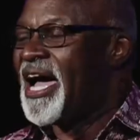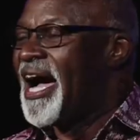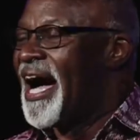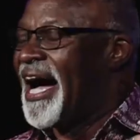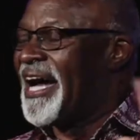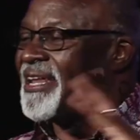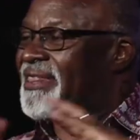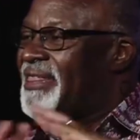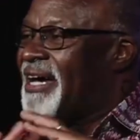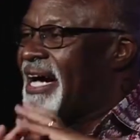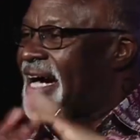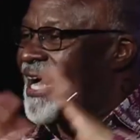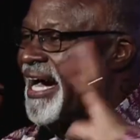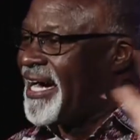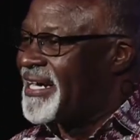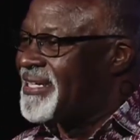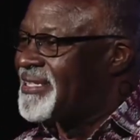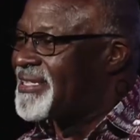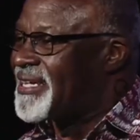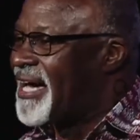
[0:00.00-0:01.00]
and the
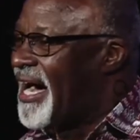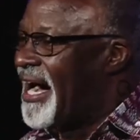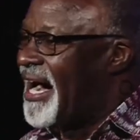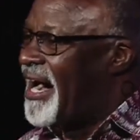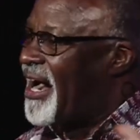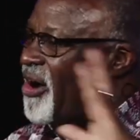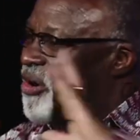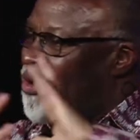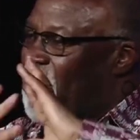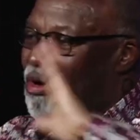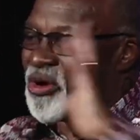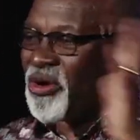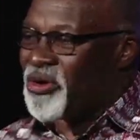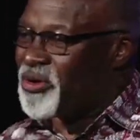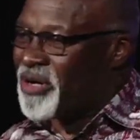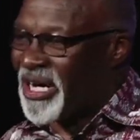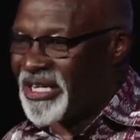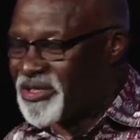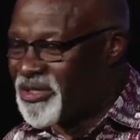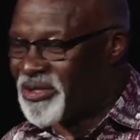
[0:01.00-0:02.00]
guns are all
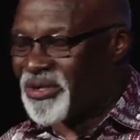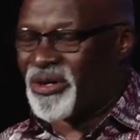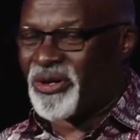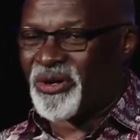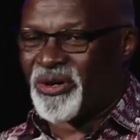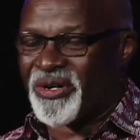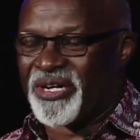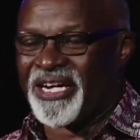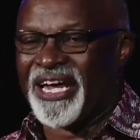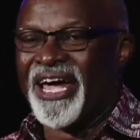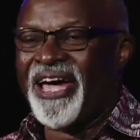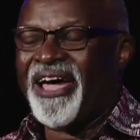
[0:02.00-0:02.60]
and so on,